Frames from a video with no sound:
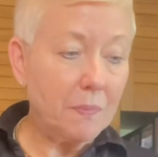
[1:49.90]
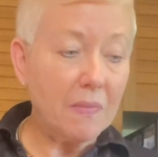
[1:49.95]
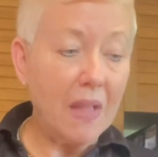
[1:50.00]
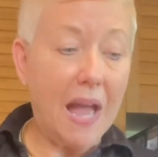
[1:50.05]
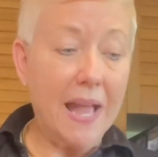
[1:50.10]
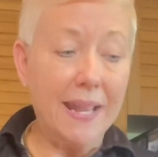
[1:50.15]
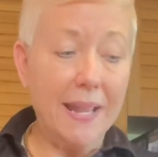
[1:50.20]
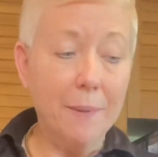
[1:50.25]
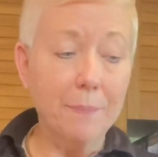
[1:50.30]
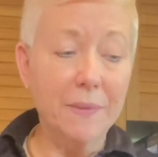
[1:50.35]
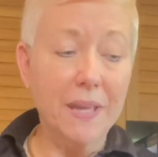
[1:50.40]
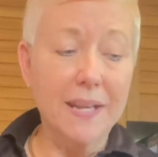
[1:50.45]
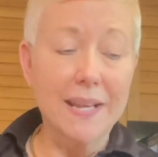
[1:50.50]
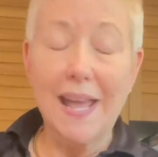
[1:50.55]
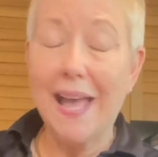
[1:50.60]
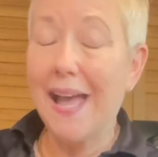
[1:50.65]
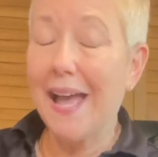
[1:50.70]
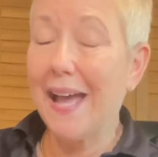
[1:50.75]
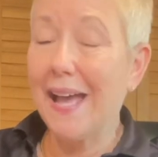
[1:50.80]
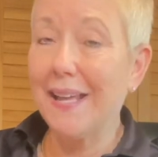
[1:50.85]
I am gonna
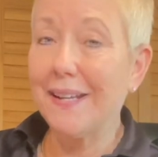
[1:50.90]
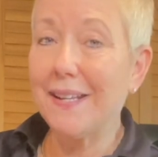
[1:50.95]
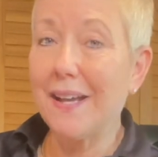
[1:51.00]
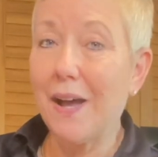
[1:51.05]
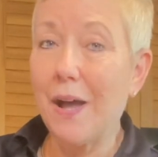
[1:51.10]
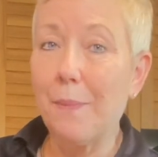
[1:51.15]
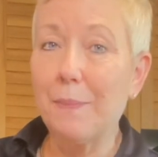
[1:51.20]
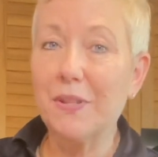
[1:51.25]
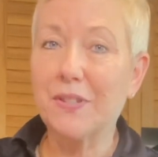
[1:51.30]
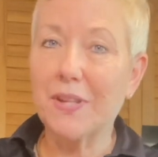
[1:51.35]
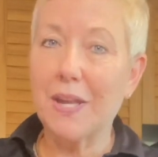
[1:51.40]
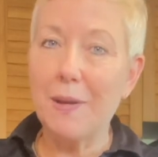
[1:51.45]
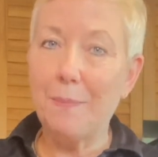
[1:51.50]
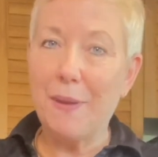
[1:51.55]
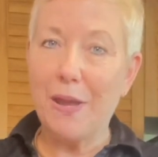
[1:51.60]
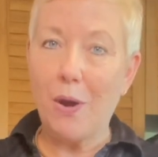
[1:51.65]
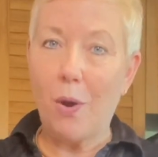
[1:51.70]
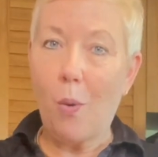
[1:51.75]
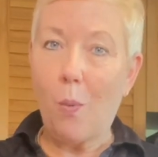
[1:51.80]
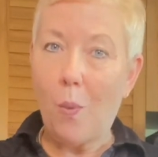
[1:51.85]
add, it's gonna
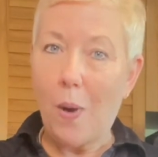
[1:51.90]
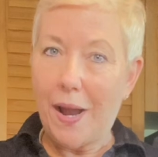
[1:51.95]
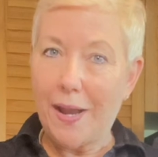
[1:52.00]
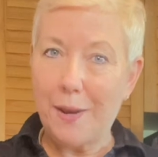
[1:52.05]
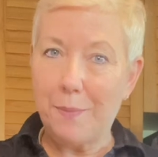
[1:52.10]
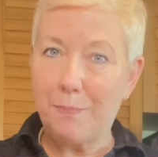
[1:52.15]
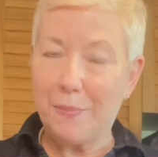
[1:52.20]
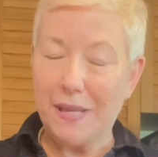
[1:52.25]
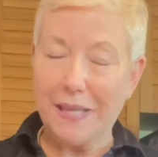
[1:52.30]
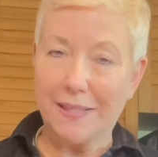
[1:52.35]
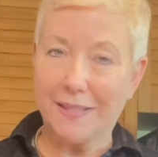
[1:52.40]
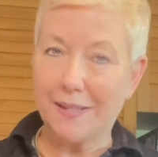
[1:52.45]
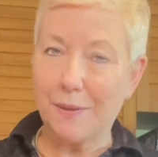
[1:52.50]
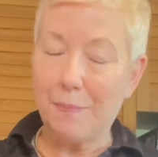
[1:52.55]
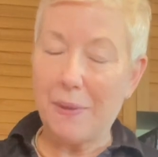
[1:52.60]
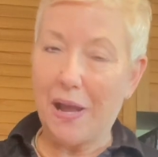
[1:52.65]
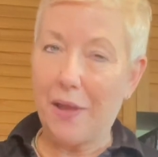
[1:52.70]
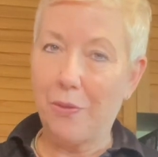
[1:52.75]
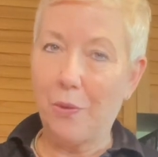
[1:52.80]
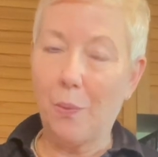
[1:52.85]
be a Hawaiian pizza,
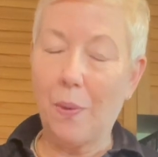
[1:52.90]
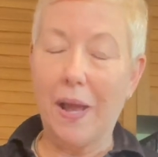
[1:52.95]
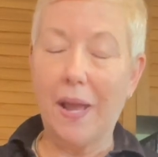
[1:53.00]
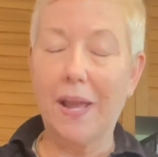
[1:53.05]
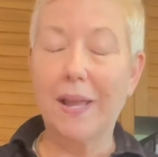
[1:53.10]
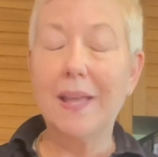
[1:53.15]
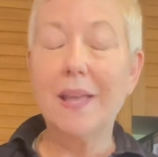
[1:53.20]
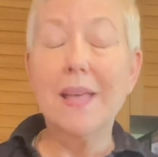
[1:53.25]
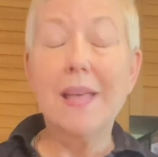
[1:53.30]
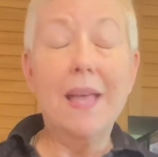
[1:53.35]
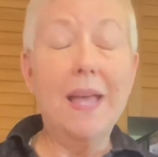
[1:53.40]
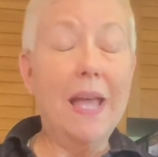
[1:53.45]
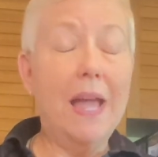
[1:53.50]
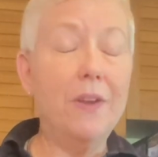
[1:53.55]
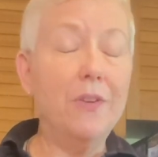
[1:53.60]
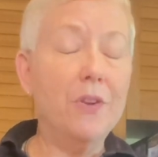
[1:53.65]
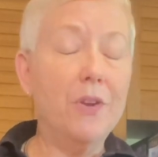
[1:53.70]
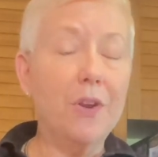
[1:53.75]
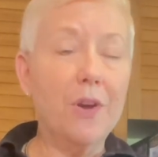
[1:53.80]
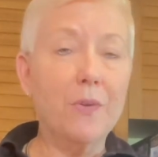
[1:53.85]
by the way.
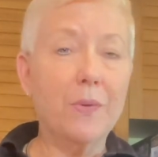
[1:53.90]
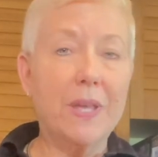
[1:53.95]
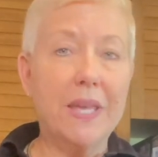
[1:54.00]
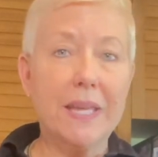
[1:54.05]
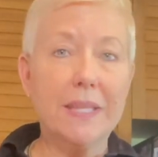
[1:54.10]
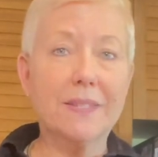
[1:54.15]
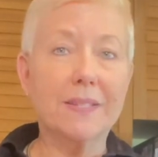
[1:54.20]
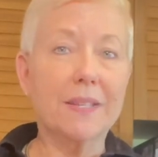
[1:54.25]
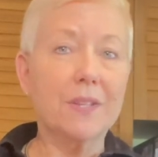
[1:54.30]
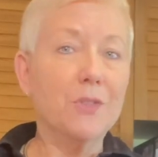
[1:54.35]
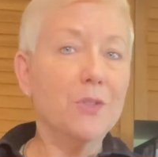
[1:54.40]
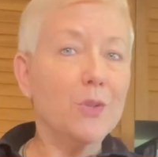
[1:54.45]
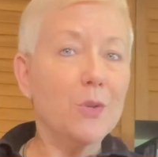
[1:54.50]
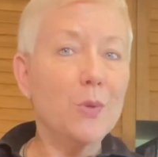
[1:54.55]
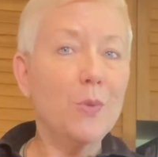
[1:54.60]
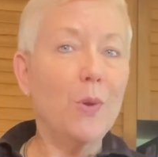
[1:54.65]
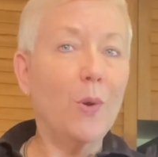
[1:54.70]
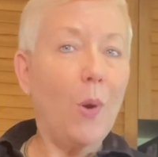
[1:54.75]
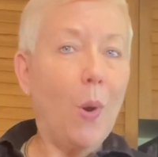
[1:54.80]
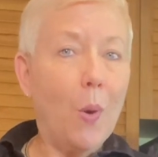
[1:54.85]
And you know, kids can do
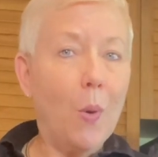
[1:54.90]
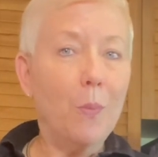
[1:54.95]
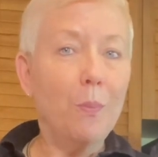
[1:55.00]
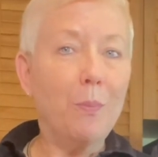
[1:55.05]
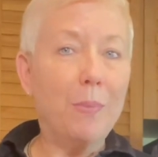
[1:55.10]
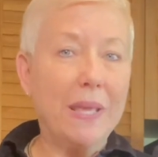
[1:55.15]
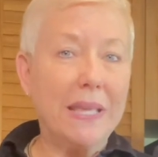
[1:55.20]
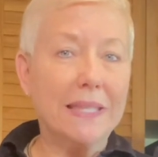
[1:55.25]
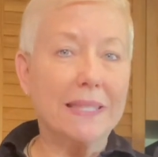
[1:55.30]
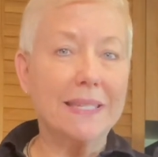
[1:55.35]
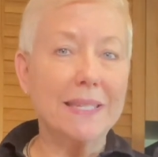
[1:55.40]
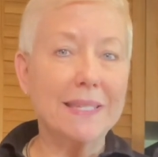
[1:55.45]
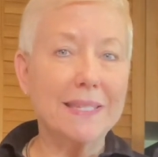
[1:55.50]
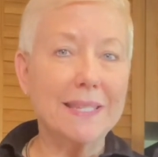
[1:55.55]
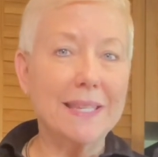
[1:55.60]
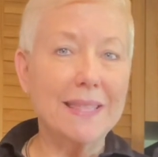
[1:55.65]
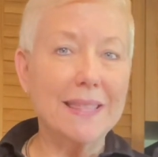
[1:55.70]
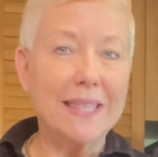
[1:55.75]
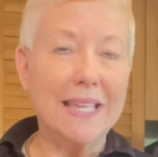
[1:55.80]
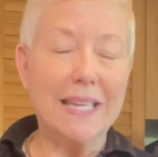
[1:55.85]
their own pizzas
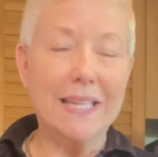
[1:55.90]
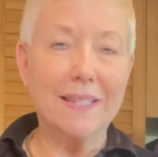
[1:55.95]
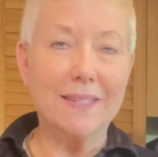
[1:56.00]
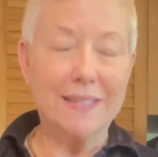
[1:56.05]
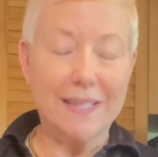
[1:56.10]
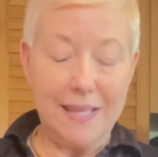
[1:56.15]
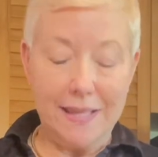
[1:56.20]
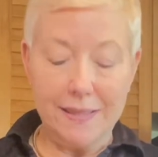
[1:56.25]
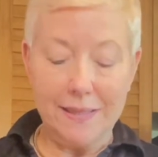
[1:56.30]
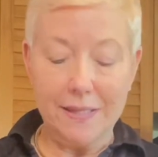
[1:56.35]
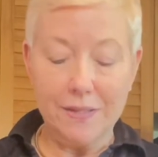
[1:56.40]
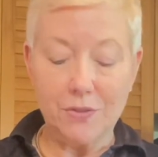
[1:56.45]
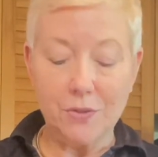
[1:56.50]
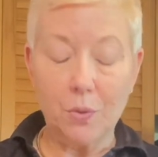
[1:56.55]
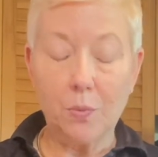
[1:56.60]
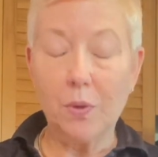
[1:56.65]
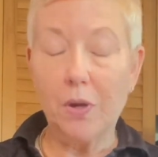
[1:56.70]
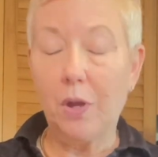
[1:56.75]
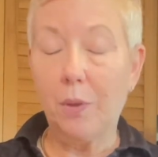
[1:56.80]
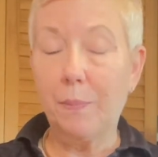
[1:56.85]
and things in this
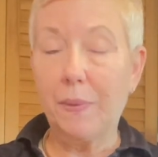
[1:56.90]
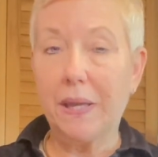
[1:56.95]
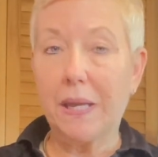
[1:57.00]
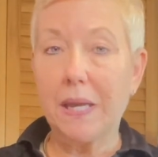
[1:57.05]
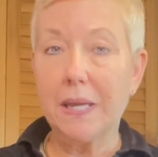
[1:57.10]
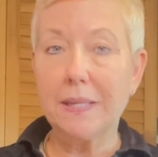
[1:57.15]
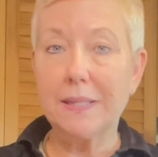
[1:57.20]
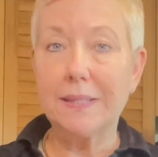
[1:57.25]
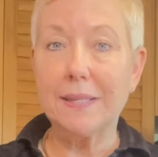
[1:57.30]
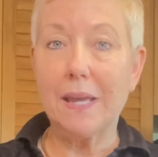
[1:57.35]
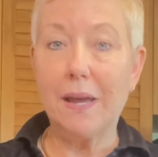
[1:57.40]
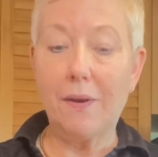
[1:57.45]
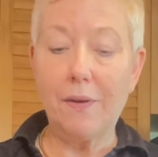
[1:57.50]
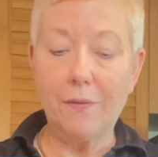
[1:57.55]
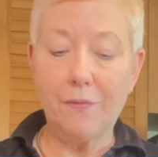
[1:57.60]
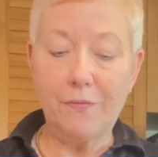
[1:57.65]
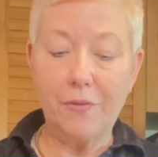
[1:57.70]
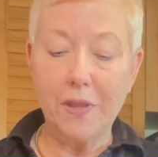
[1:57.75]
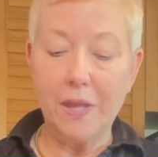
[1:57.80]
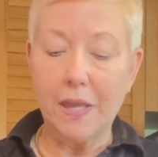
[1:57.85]
grill because
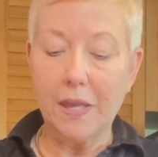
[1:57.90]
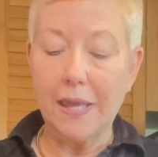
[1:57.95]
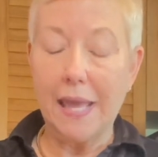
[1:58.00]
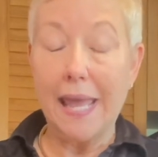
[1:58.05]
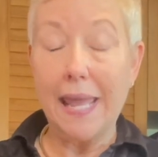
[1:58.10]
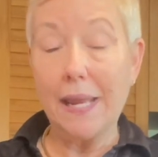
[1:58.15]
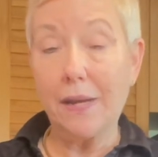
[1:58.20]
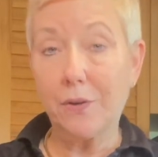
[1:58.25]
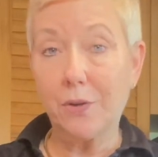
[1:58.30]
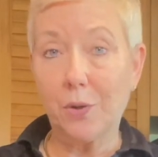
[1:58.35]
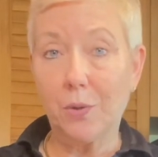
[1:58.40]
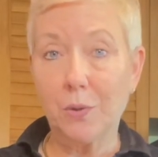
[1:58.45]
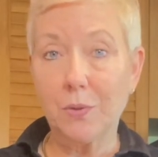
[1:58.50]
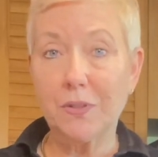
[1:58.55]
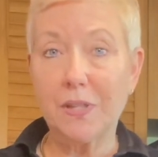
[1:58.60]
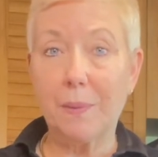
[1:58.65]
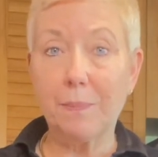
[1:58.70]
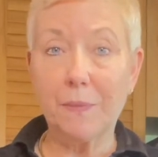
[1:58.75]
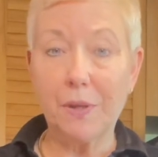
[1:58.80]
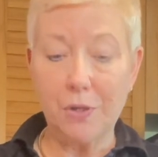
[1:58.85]
of the
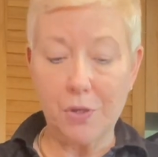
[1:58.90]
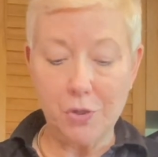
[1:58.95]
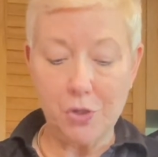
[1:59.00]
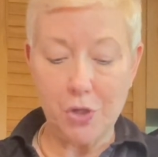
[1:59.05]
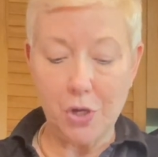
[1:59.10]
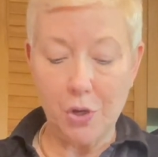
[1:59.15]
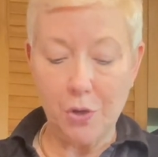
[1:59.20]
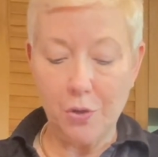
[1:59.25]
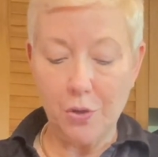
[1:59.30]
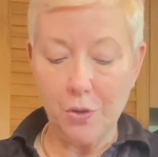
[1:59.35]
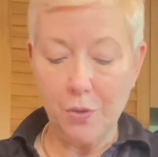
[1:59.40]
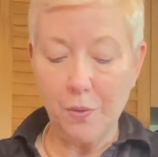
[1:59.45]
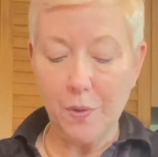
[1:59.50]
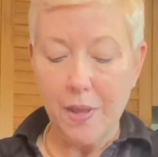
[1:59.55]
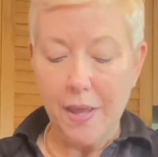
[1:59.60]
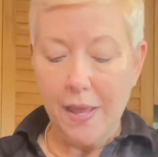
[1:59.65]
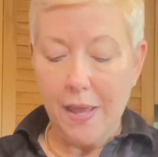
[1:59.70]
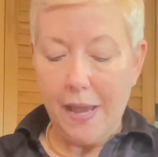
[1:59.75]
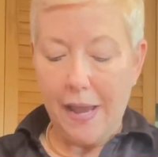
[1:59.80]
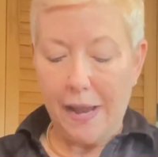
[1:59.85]
handles I'm gonna show you
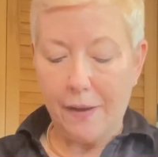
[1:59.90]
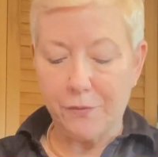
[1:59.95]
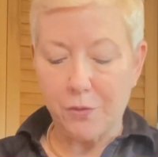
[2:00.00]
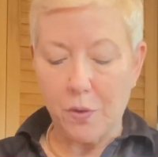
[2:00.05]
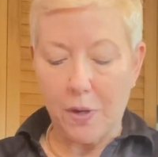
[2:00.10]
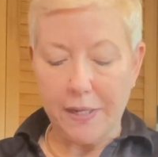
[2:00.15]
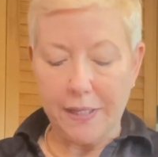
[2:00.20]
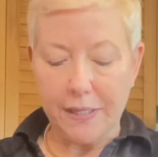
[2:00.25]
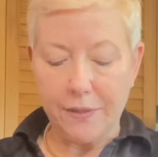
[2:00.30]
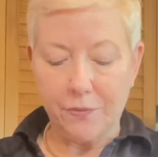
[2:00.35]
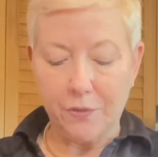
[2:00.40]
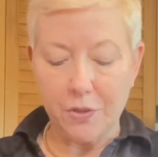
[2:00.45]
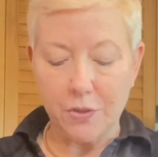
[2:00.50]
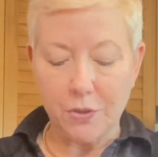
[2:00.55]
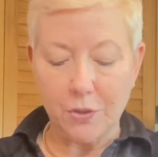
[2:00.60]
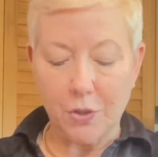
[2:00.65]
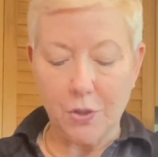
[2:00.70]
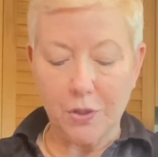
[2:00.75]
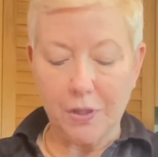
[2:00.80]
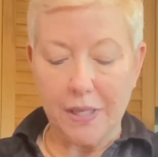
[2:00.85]
after I get this
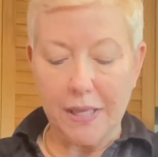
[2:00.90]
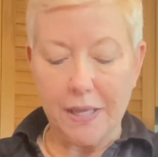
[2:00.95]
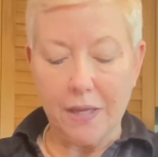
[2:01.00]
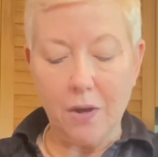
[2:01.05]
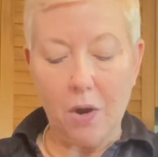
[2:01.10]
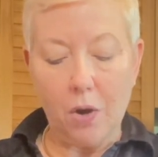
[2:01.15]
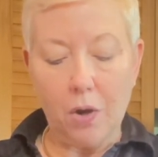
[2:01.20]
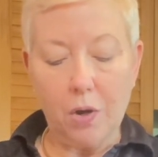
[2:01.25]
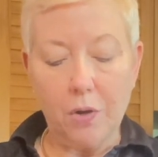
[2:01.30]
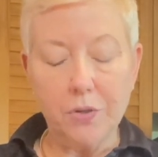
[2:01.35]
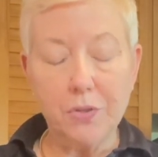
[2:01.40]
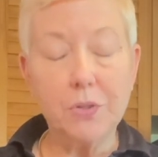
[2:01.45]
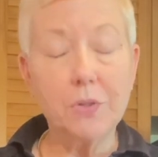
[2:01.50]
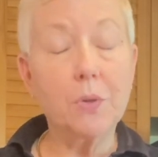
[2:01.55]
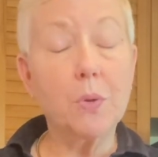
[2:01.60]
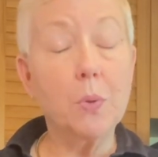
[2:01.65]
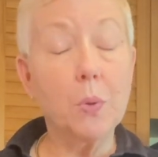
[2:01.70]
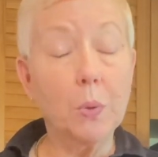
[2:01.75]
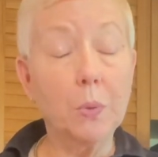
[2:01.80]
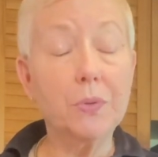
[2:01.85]
cooking are
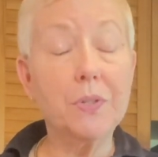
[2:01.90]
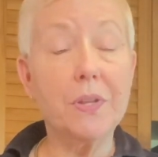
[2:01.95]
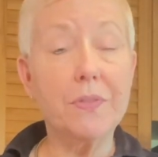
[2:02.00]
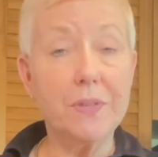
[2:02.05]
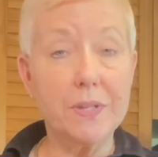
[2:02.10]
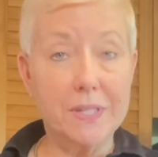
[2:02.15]
cool to the